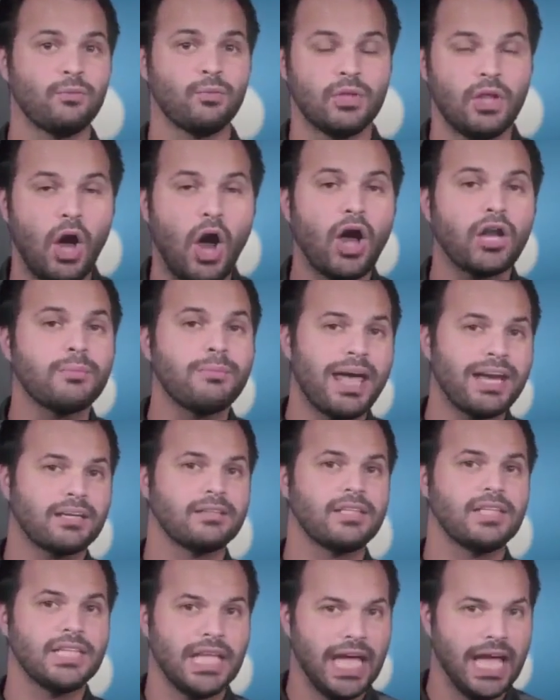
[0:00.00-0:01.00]
it will
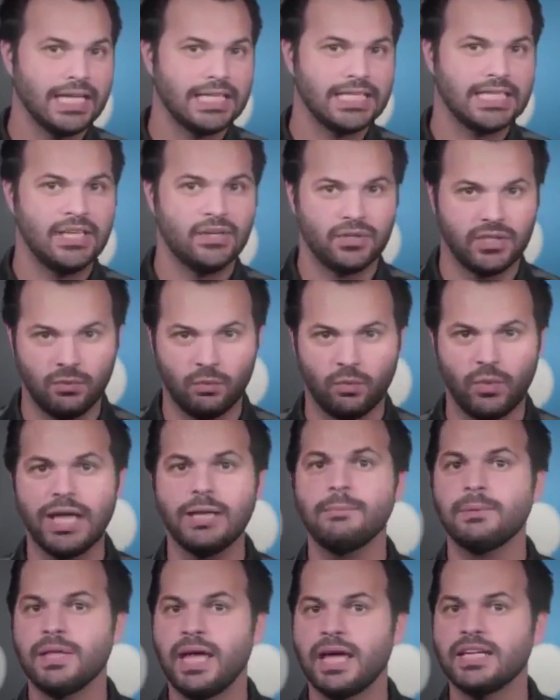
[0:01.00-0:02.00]
automatically land near the
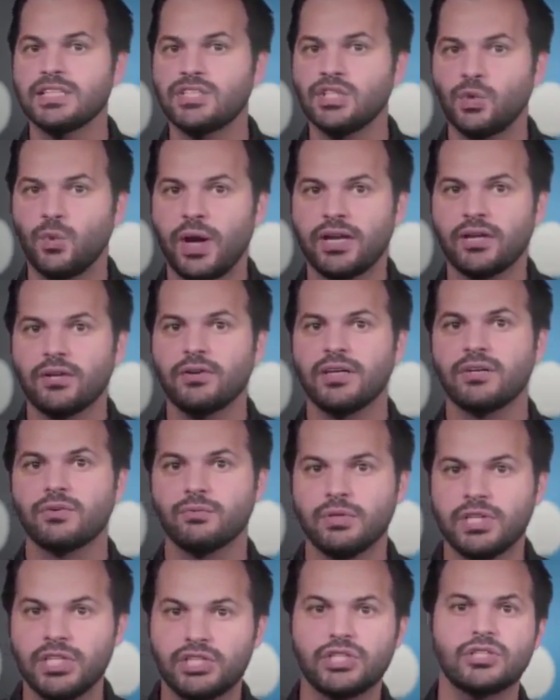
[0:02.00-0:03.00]
Red Planet's equator in a
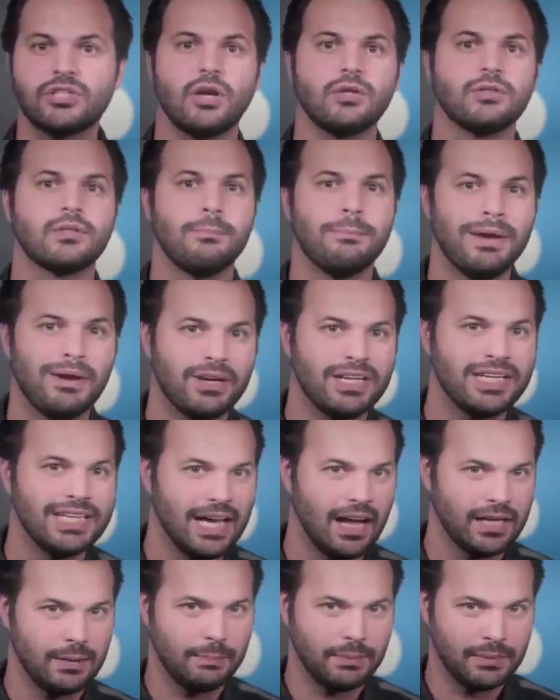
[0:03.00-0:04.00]
region called the
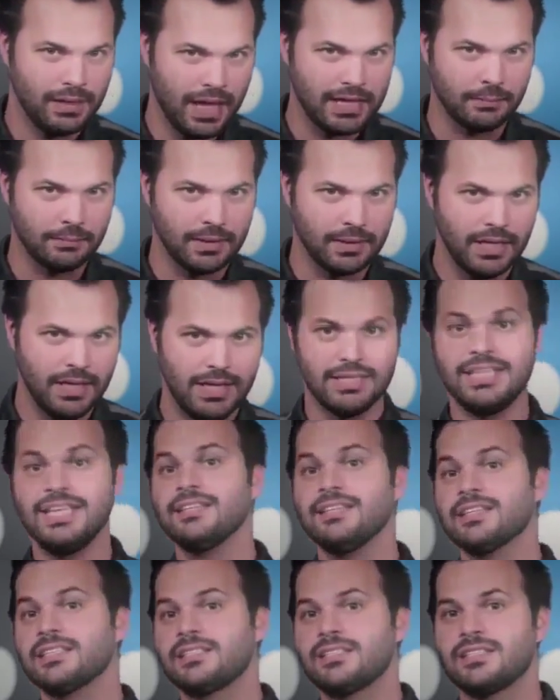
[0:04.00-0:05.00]
Meridiani Planum.
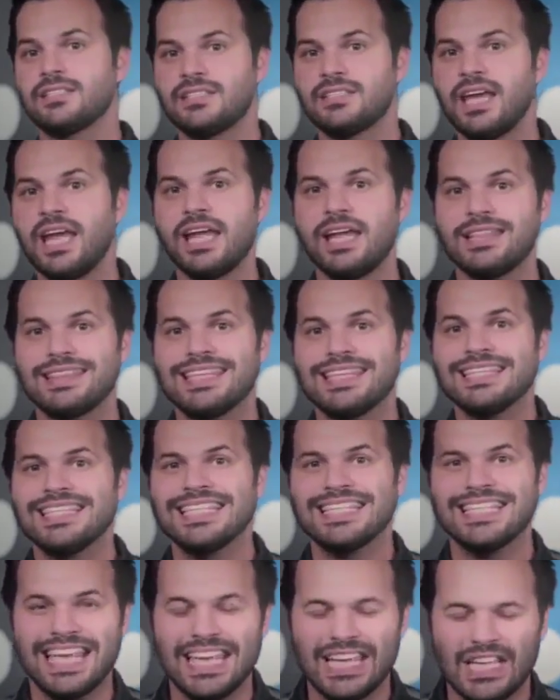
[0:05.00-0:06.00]
Needless to say,
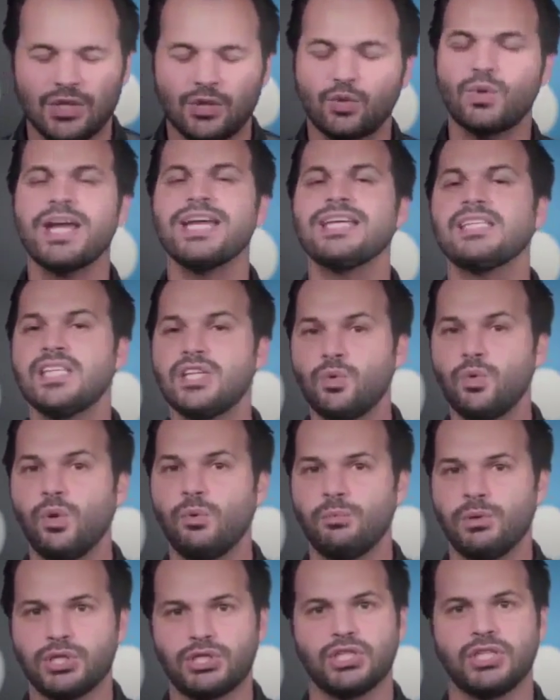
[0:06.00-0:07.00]
this is a crazy
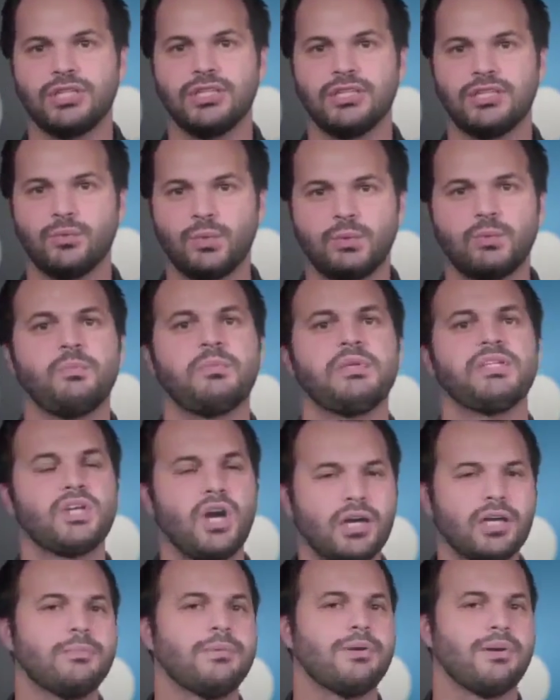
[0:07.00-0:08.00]
cool mission that we will be
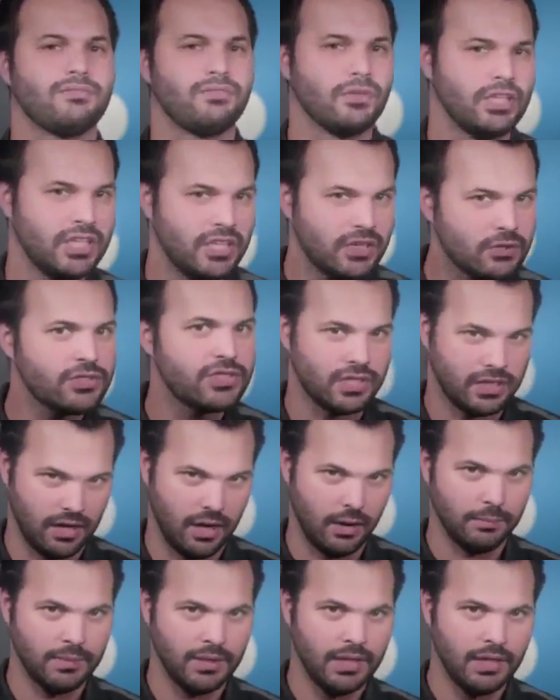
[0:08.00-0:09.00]
talking about for years to
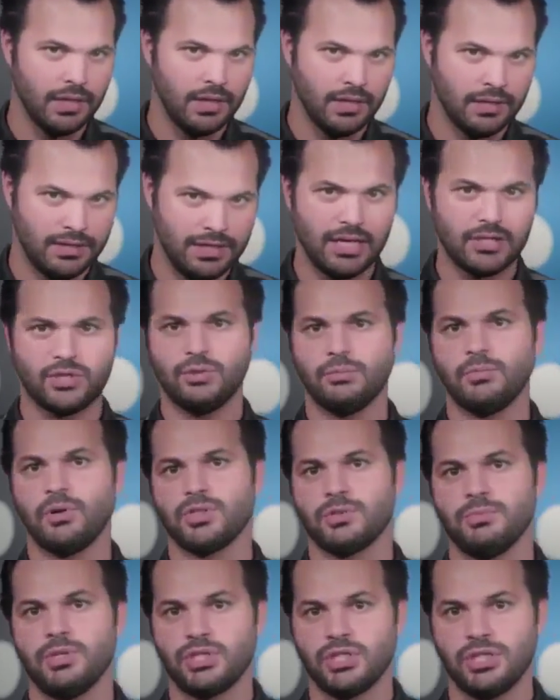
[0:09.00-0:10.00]
come. The
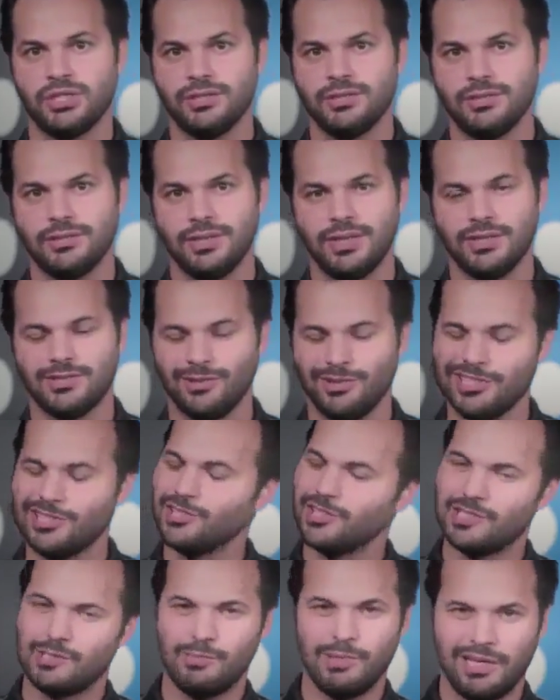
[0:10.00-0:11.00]
ExoMars mission has only
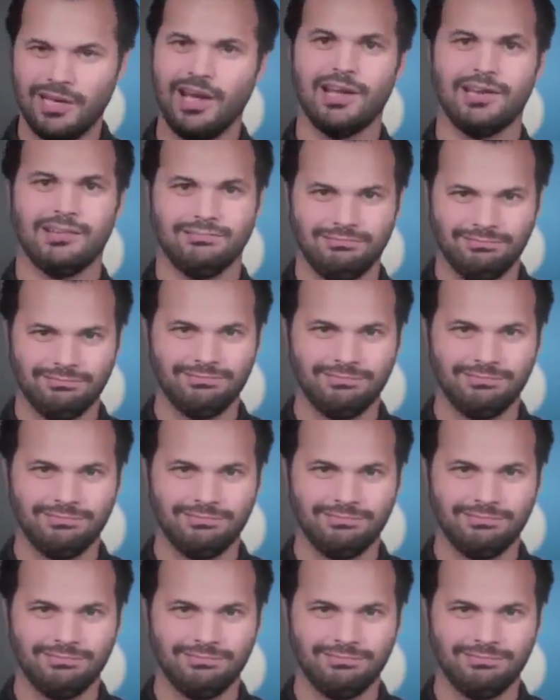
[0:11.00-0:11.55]
just begun.